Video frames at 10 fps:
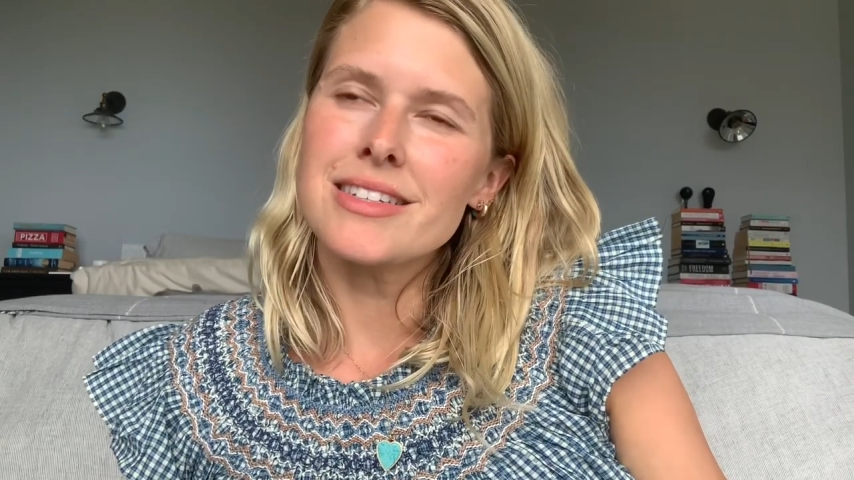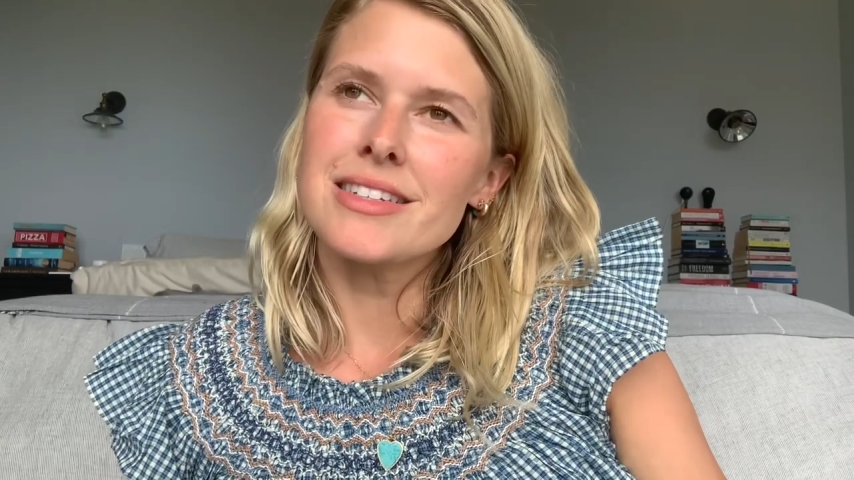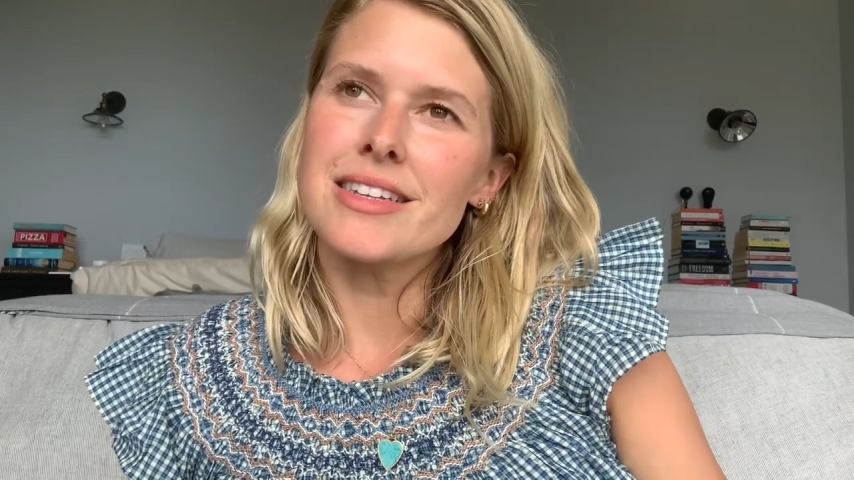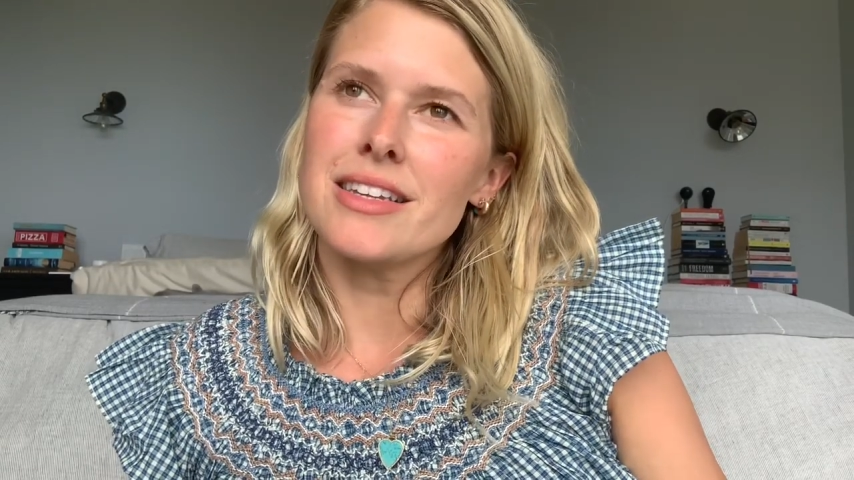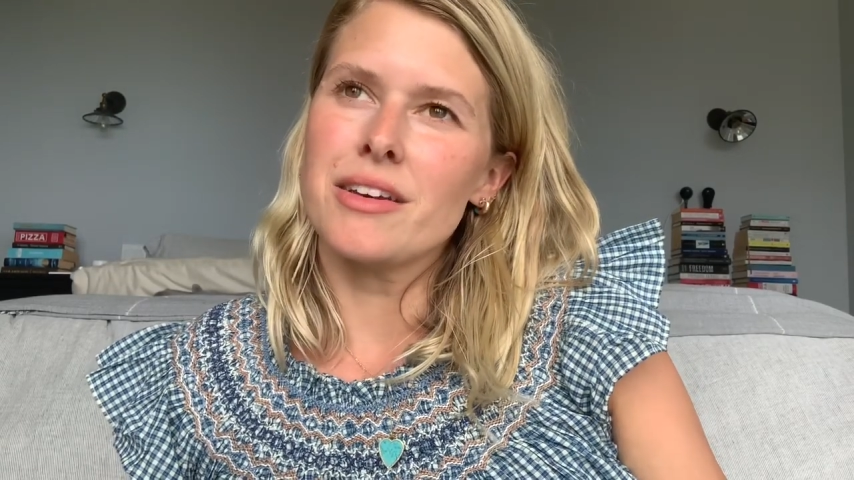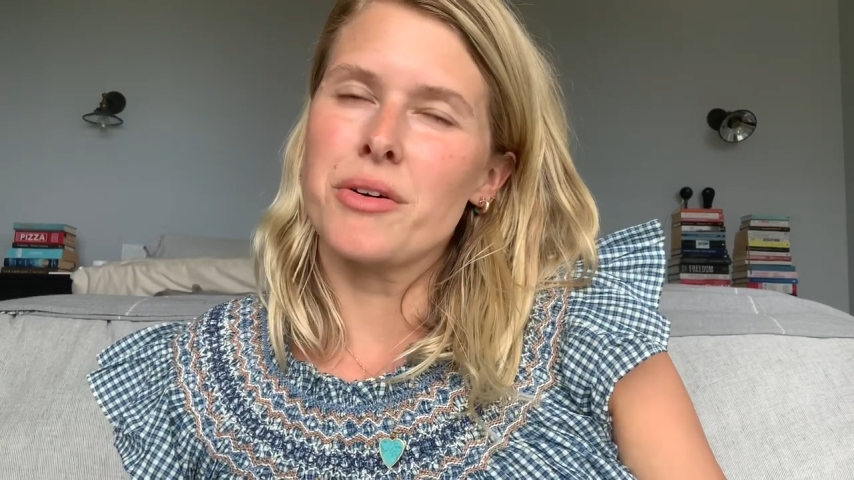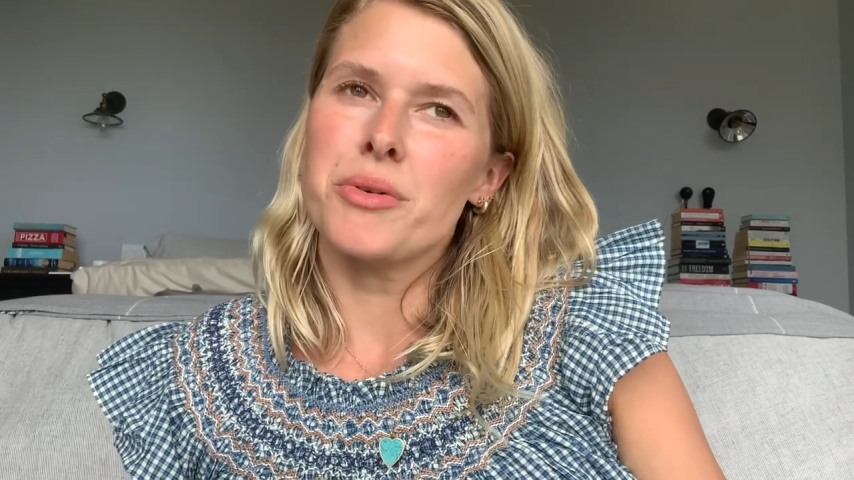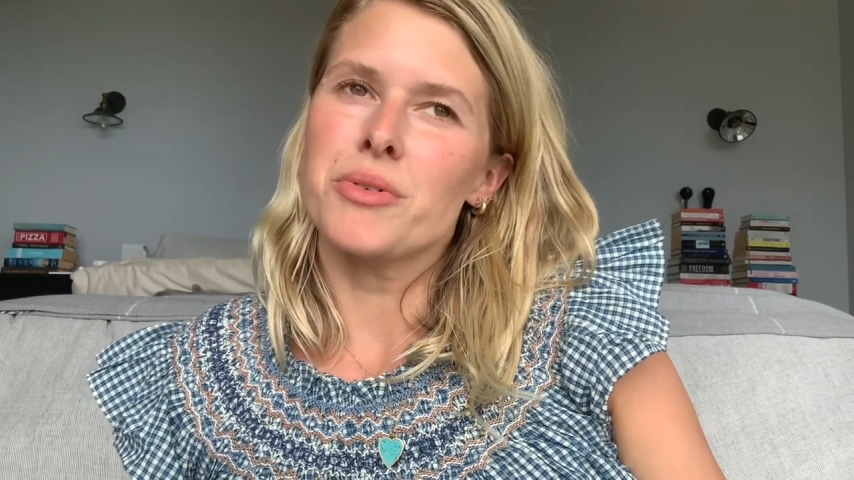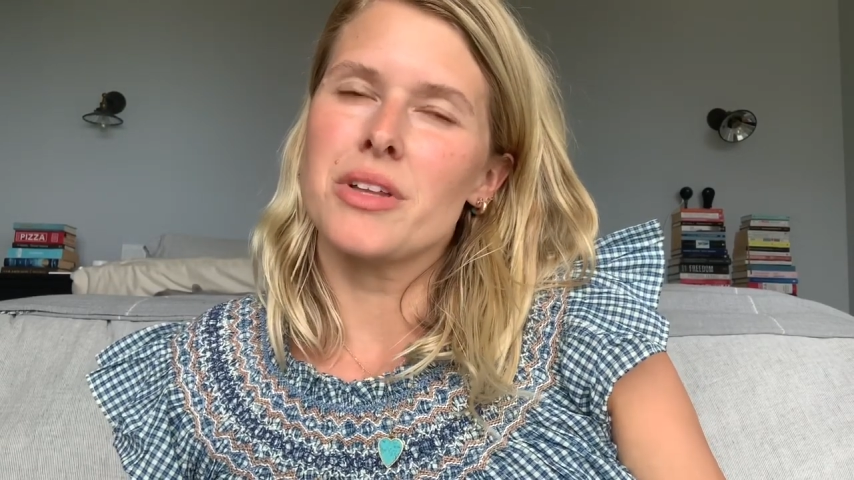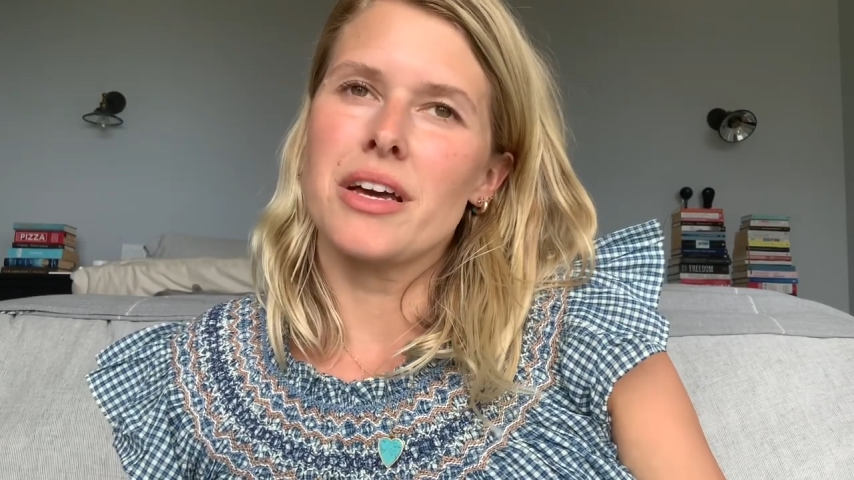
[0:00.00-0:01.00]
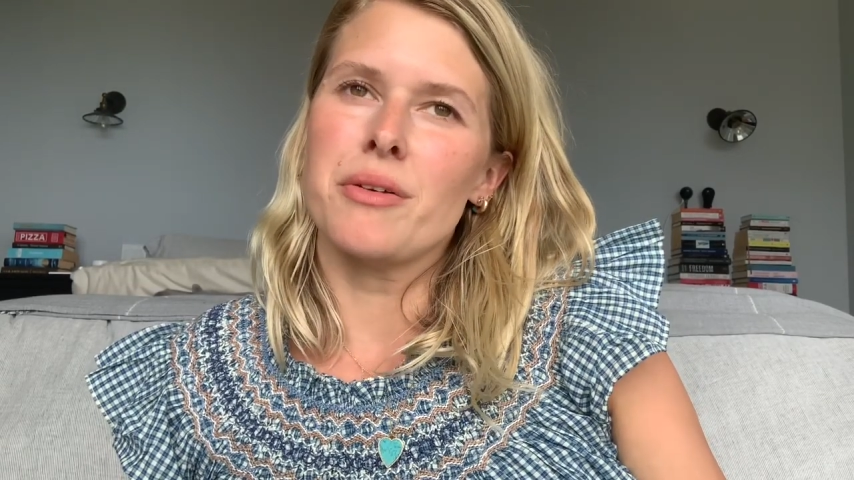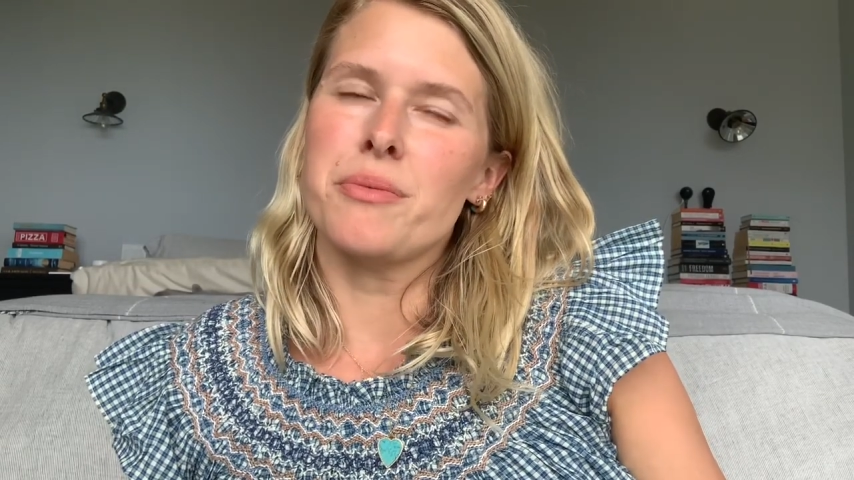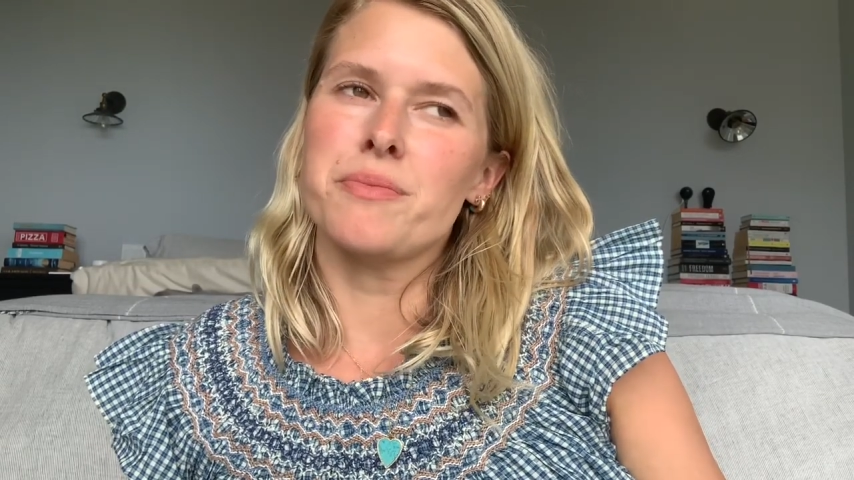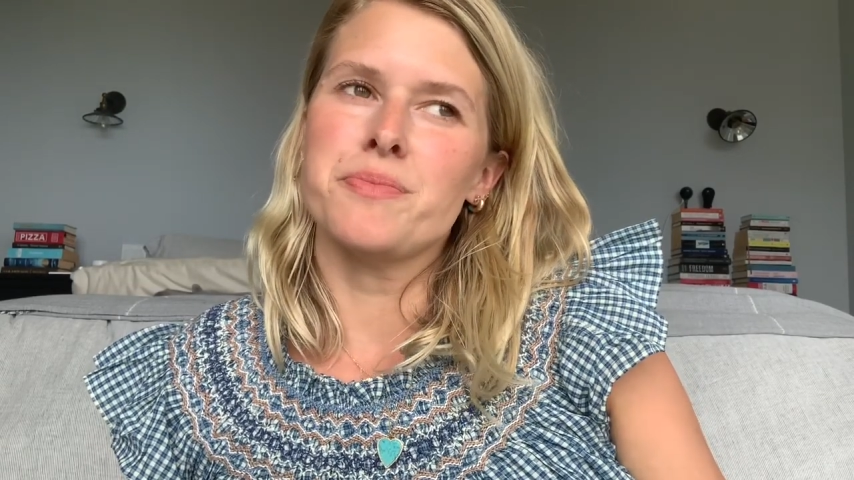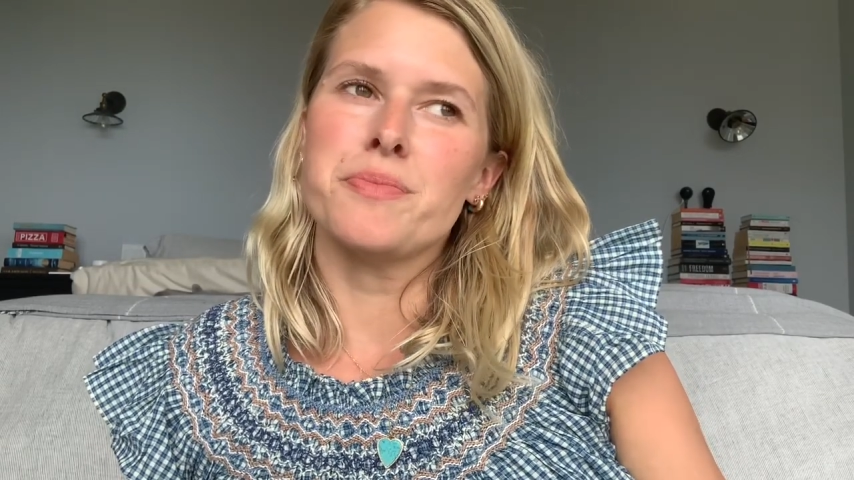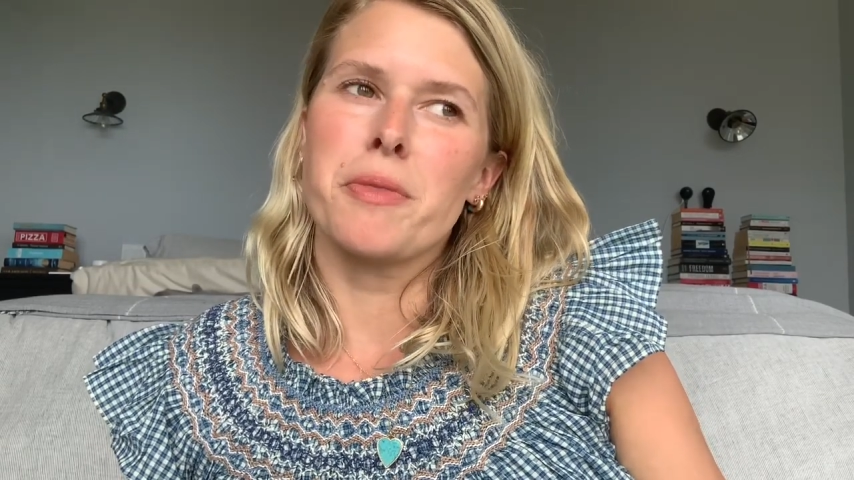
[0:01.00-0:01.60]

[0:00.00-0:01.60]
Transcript: you know, um,